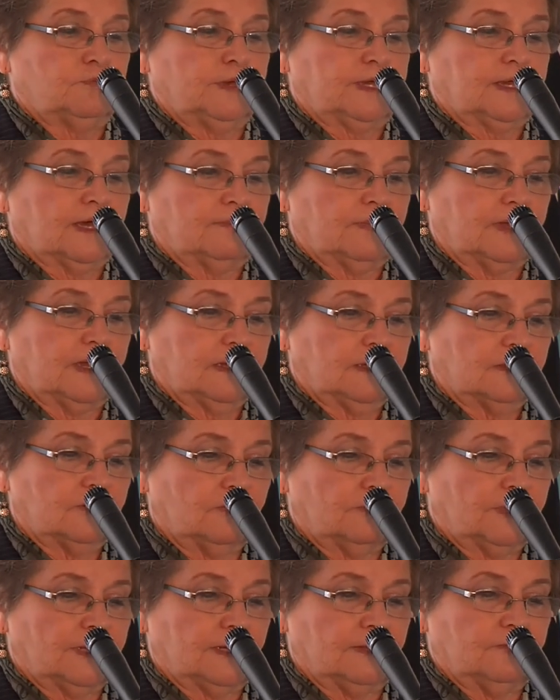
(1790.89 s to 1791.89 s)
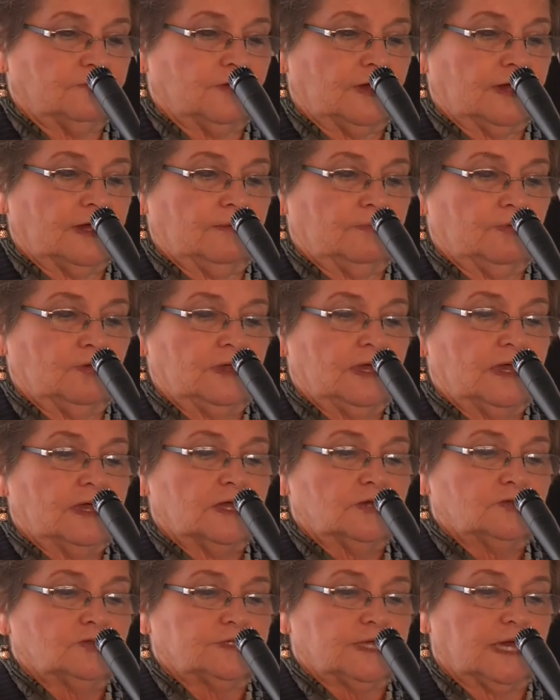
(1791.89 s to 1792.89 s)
to become economically viable,